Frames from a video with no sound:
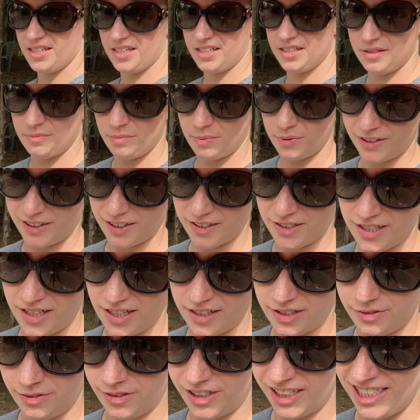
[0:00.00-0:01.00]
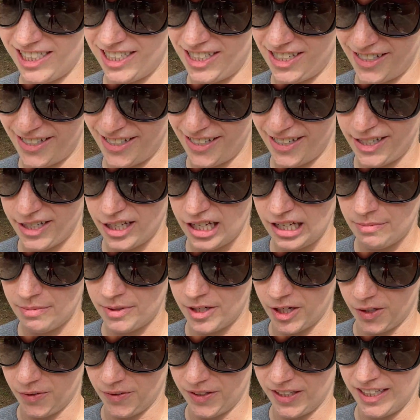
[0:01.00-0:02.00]
in the project where I just need to keep
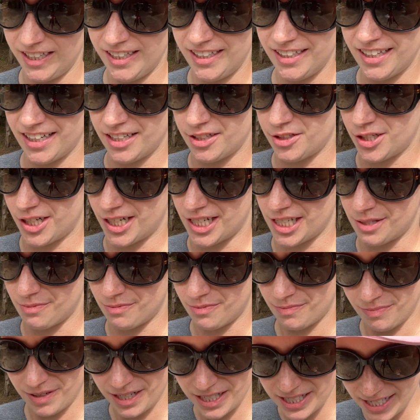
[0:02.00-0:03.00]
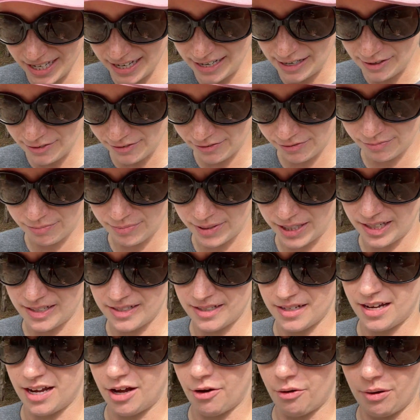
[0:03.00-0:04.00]
going and trust myself, because
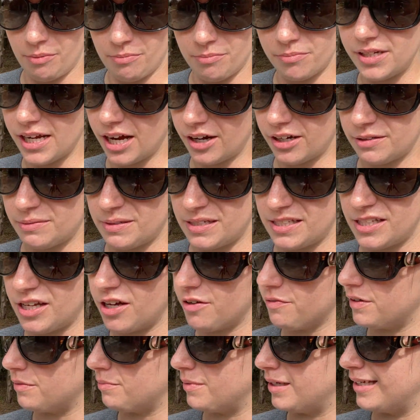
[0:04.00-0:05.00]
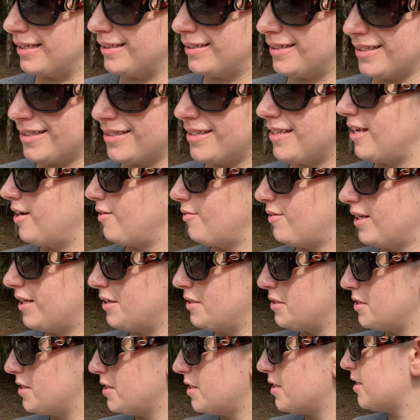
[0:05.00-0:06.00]
I'm doubting myself and I'm like, I don't think
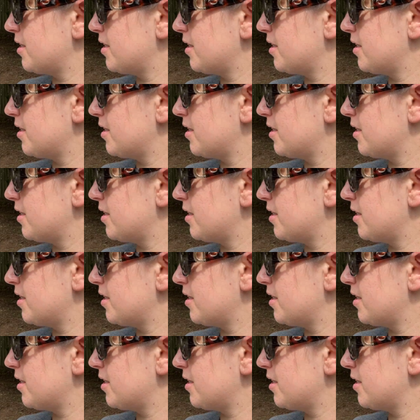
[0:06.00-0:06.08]
this looks